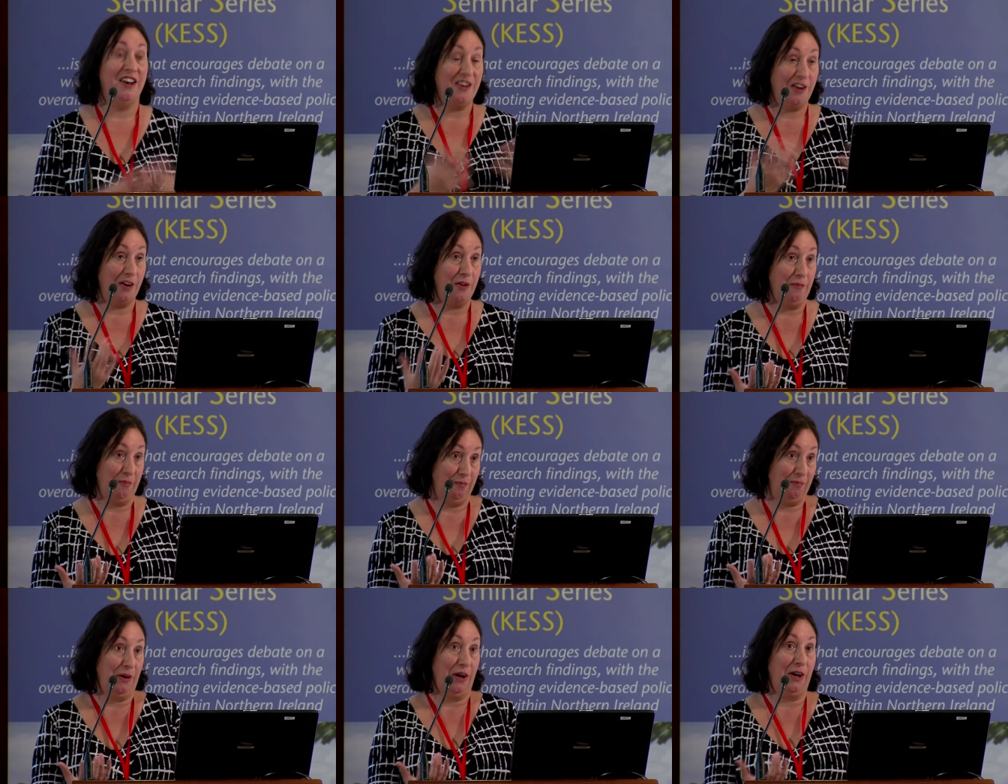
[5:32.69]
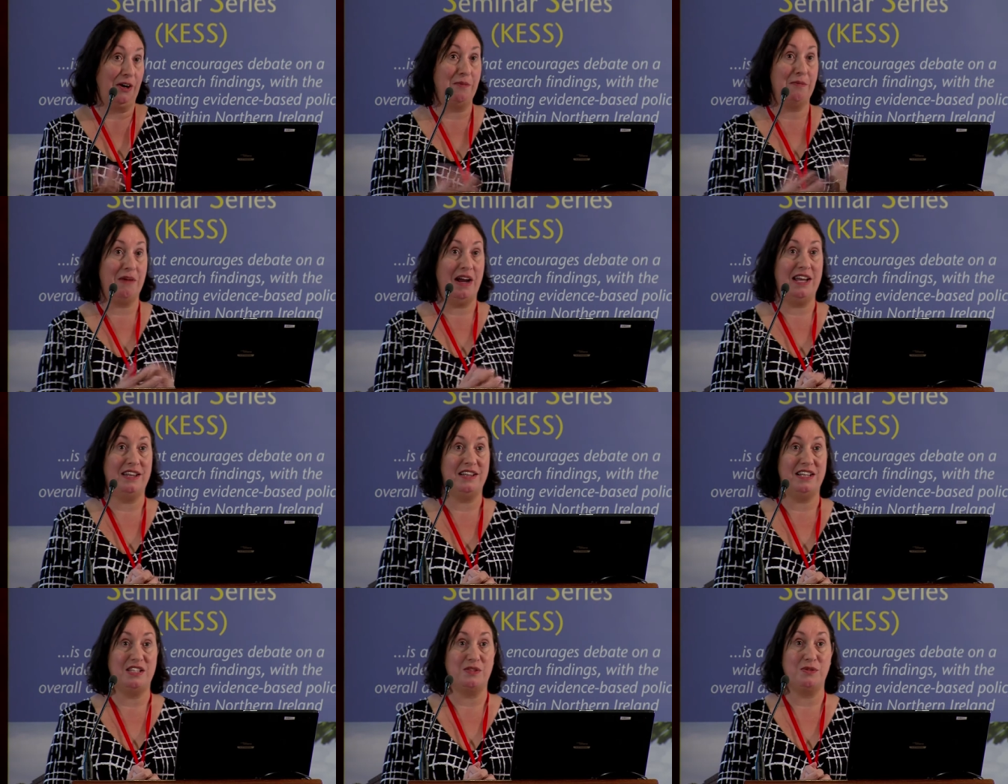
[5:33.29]
Now, bear in
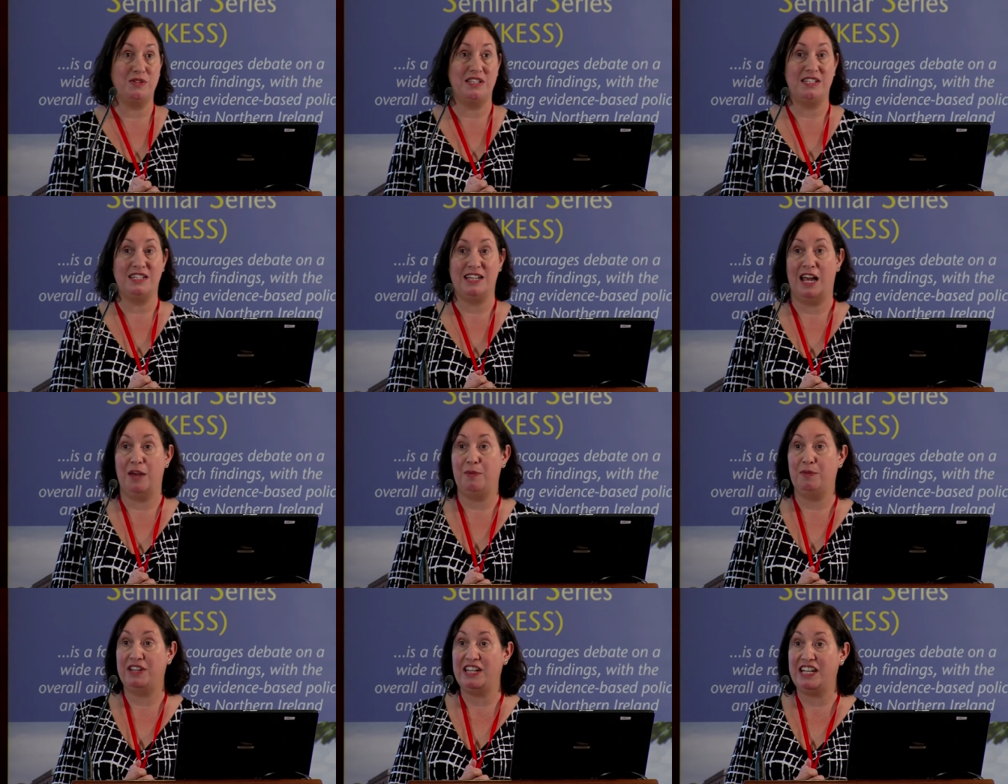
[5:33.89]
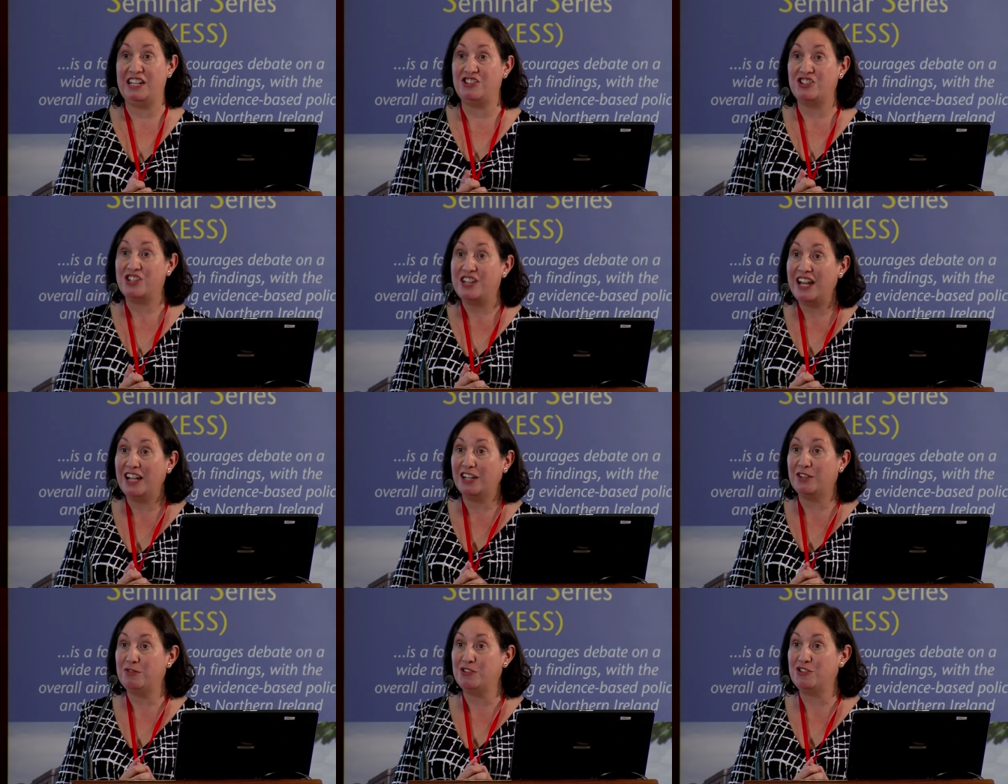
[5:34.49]
mind, this was the time when the
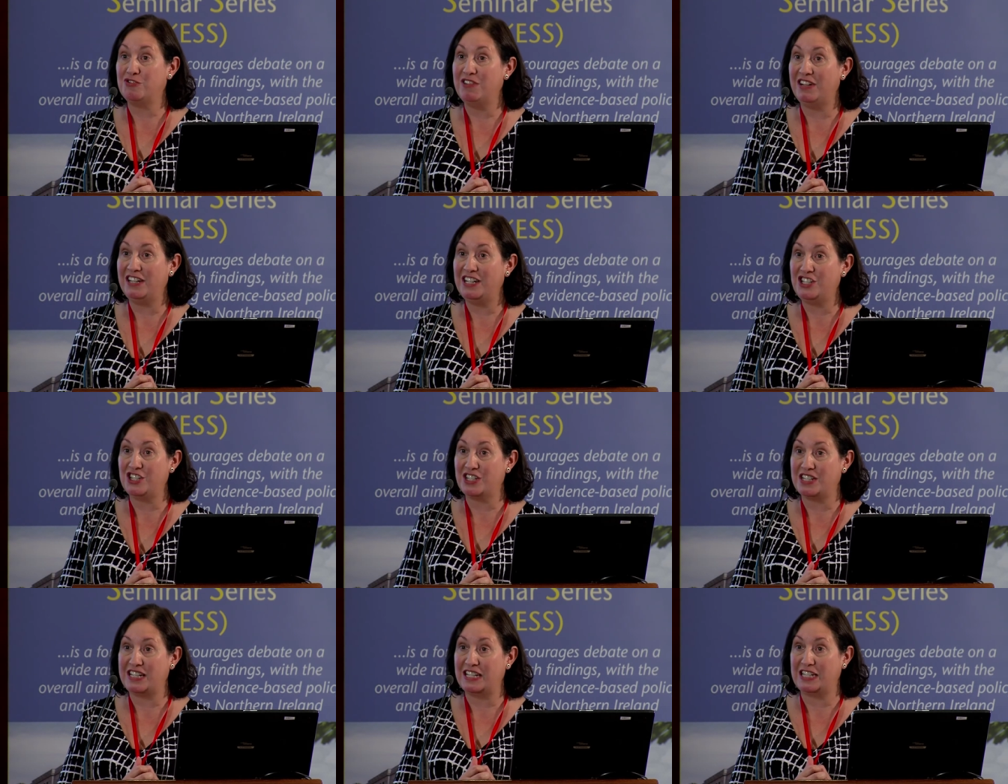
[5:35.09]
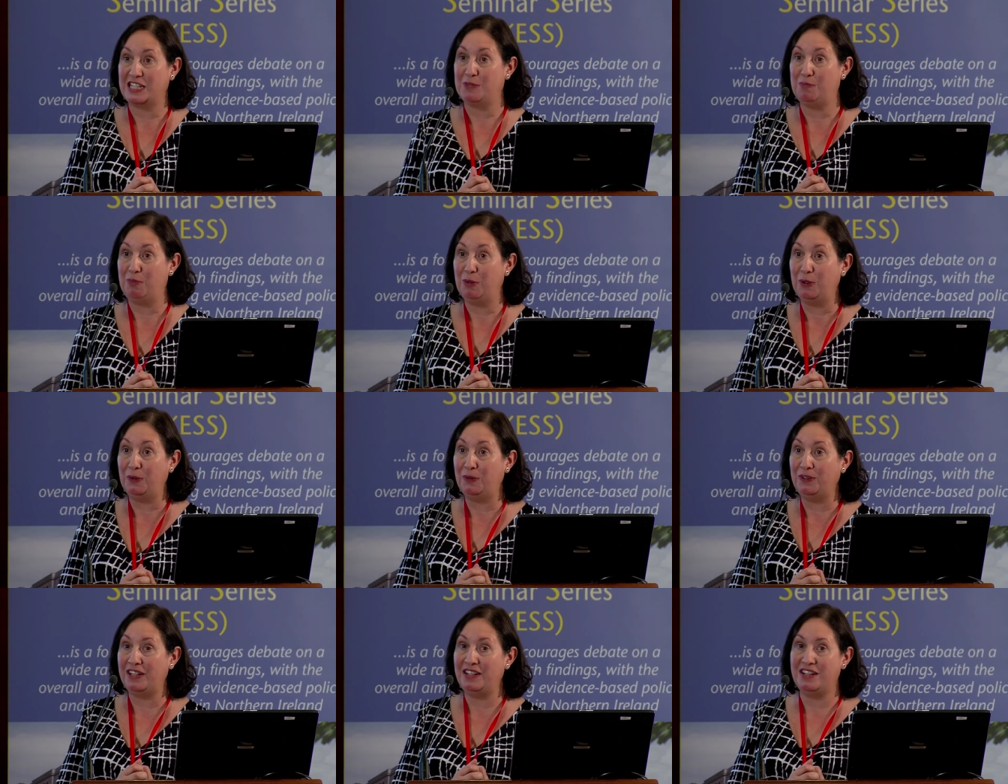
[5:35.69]
internet was really just
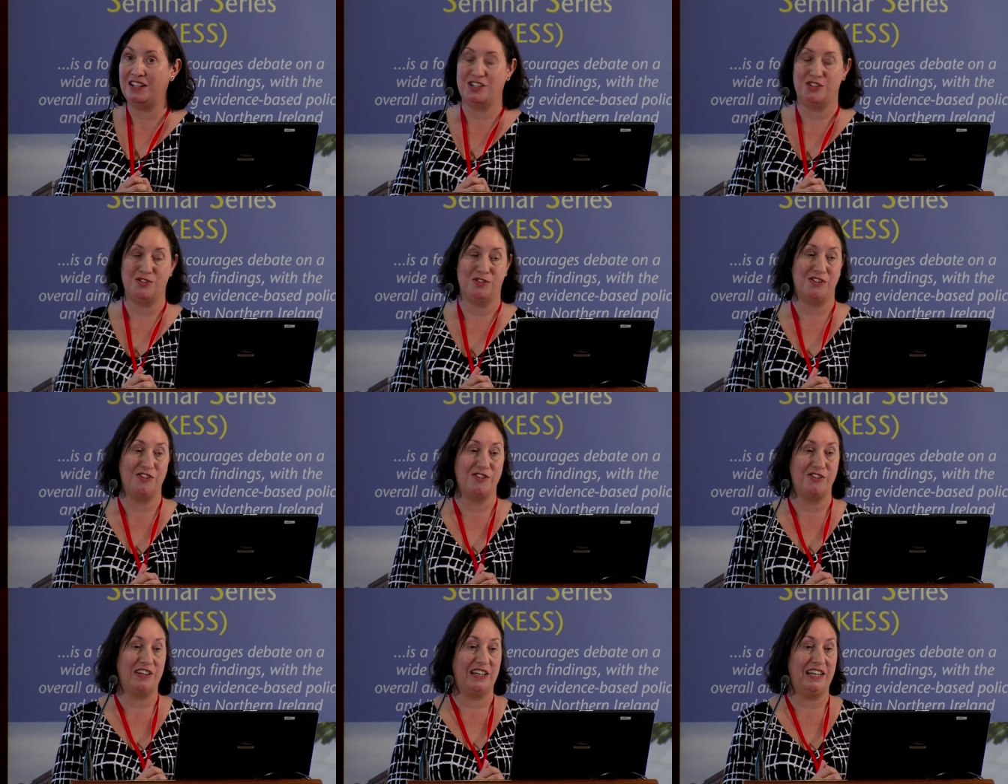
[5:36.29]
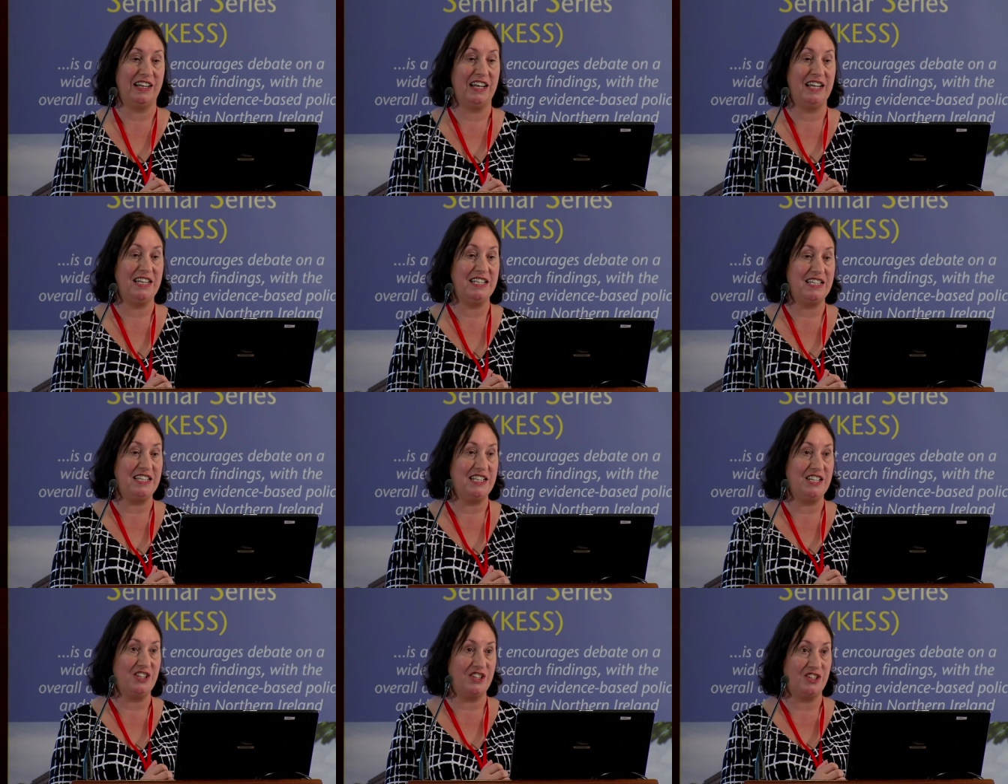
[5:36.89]
exploding into our
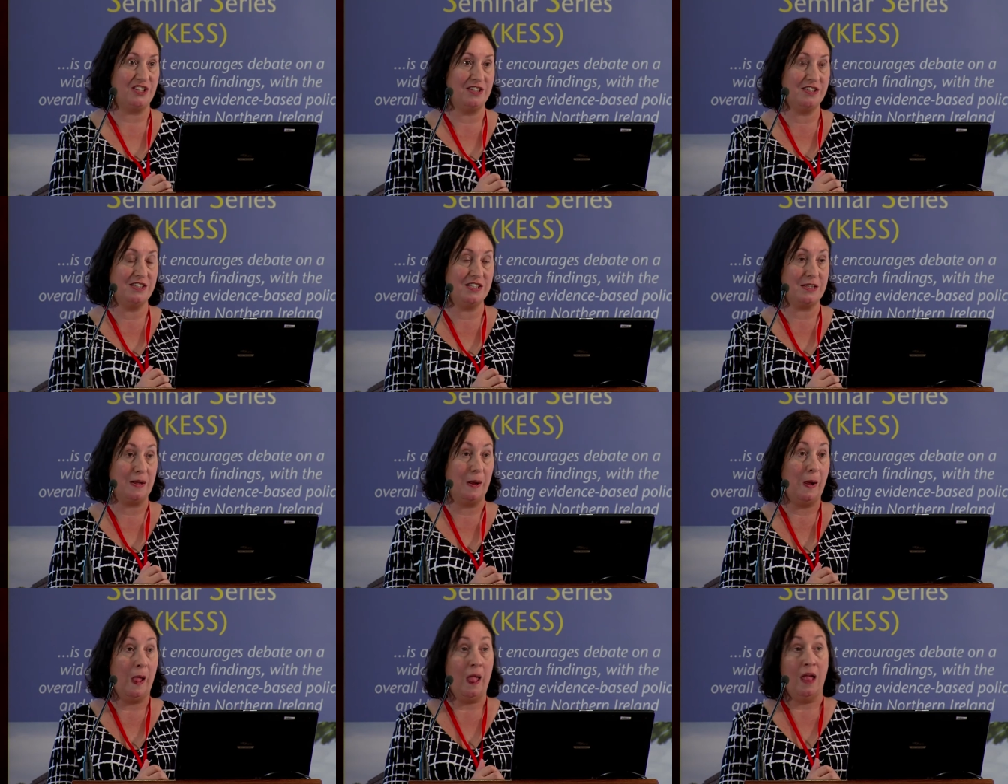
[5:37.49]
organisations.